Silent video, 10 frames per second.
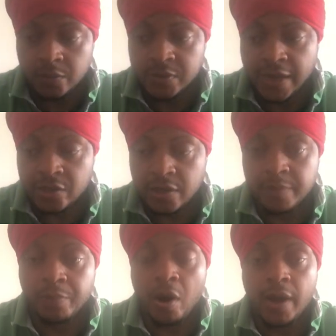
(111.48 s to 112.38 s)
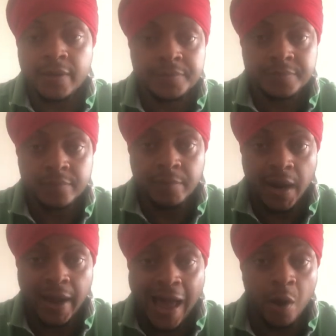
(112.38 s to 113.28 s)
was actually bought
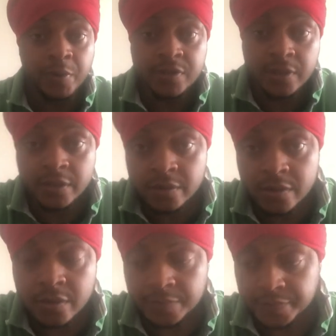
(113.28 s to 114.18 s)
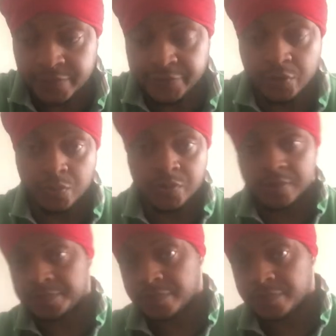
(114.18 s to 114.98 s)
by Albertsons Foods.